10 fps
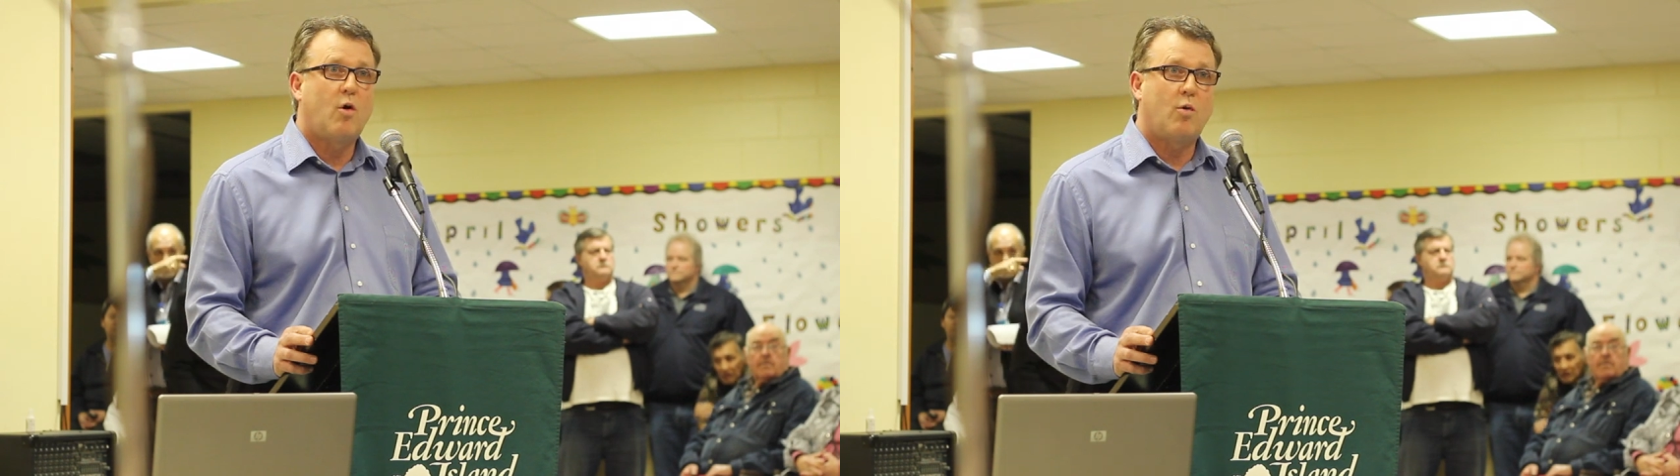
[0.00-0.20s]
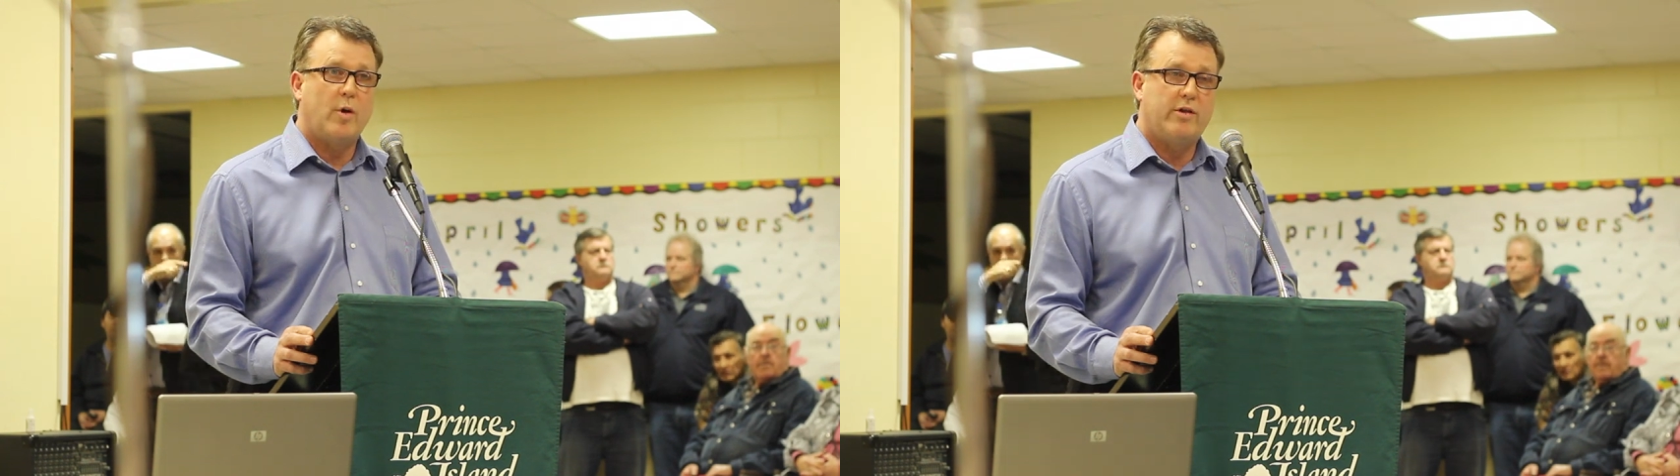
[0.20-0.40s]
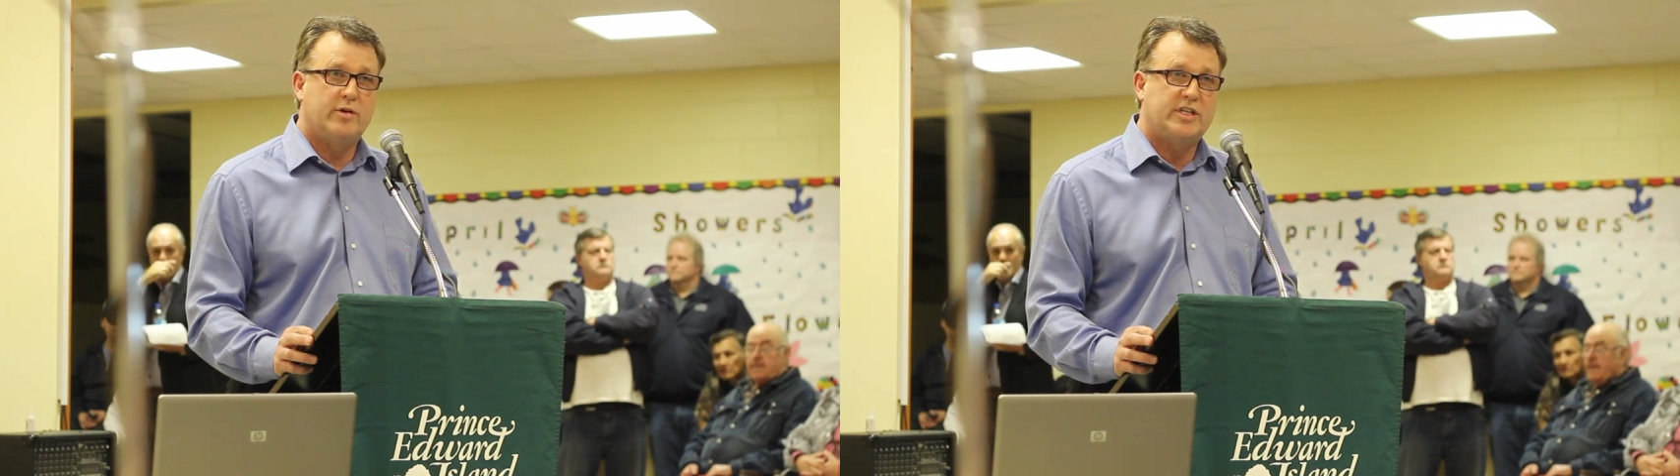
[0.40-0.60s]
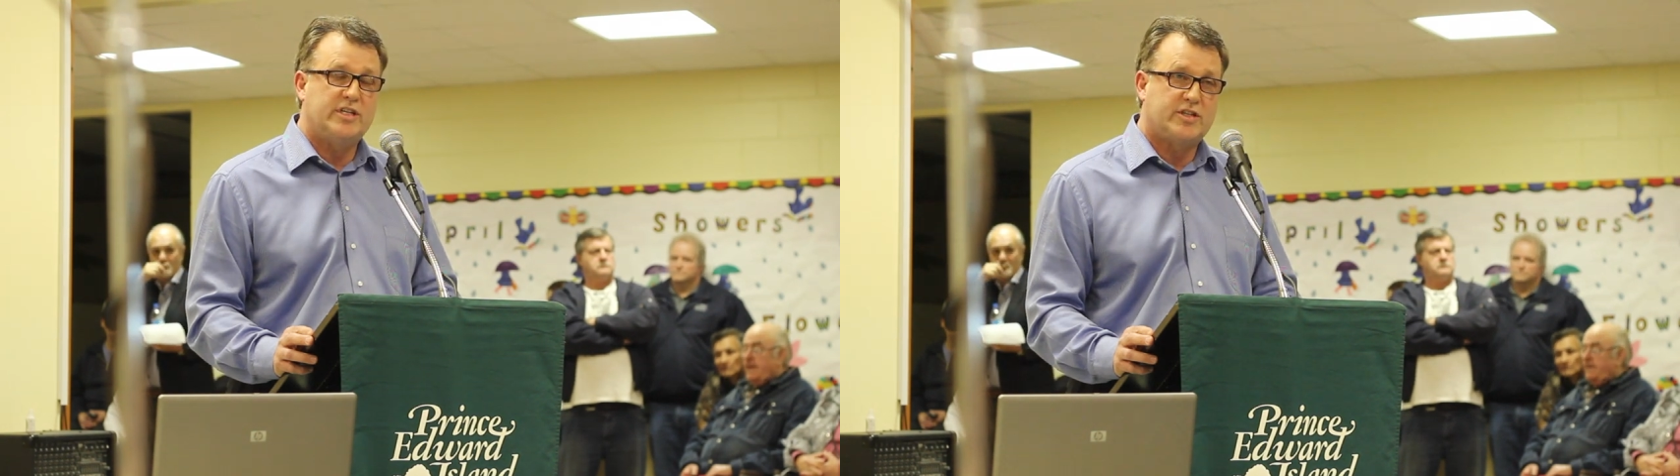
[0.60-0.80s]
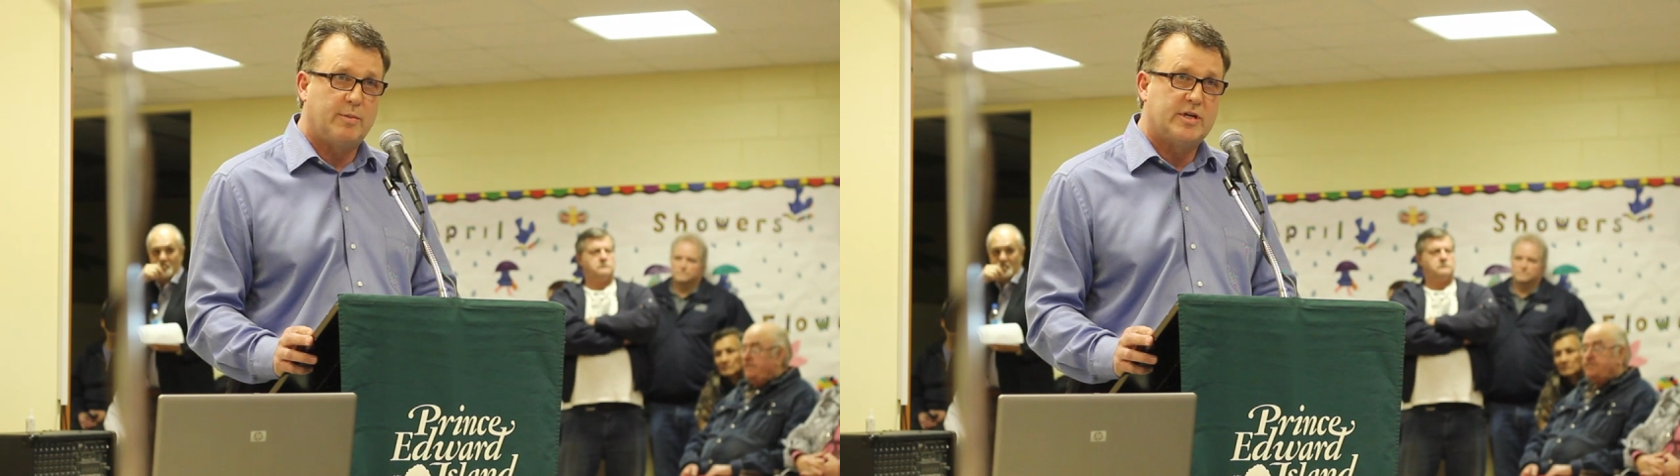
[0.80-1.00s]
or whether it's in
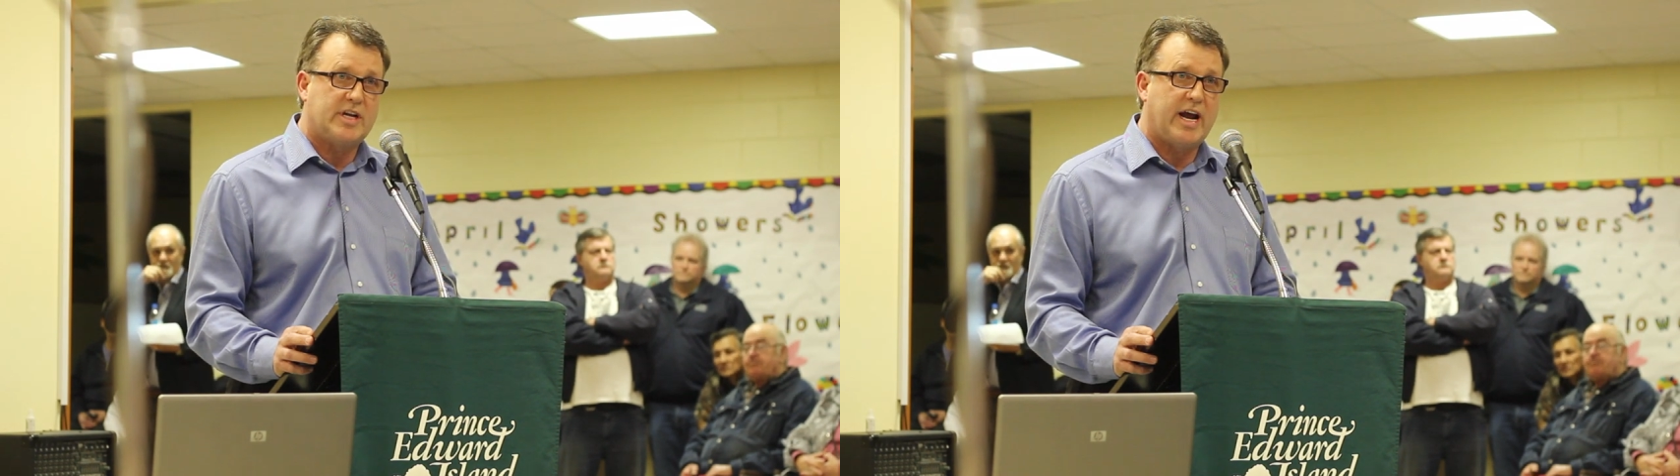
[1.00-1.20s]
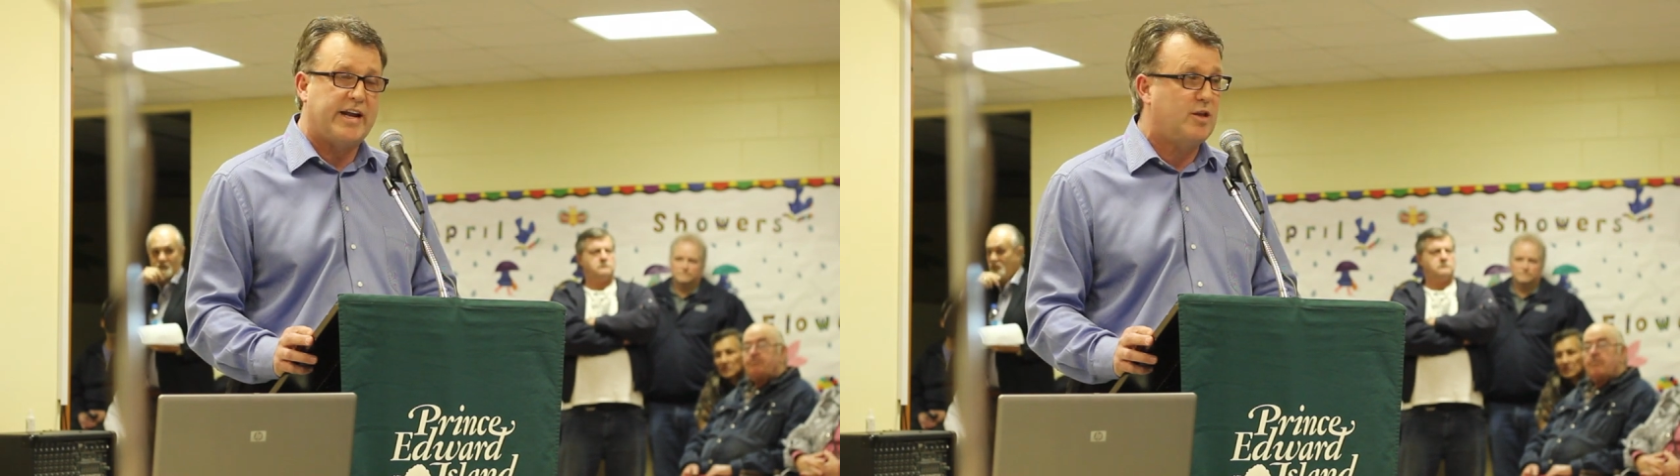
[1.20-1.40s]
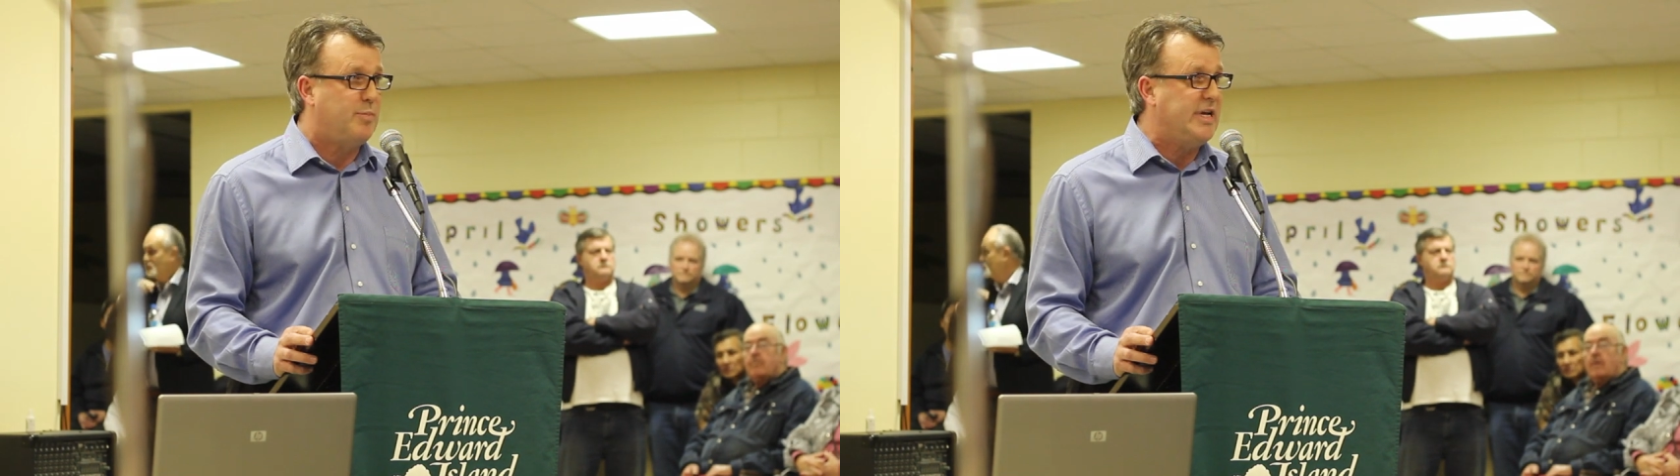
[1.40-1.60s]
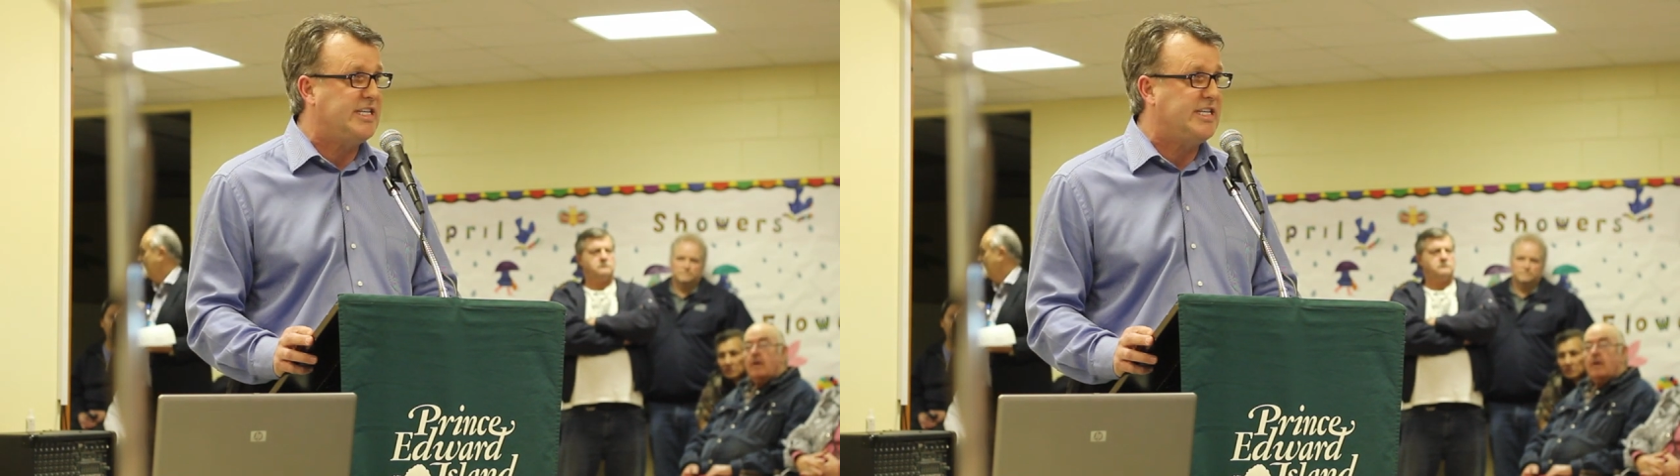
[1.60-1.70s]
Summerside at the P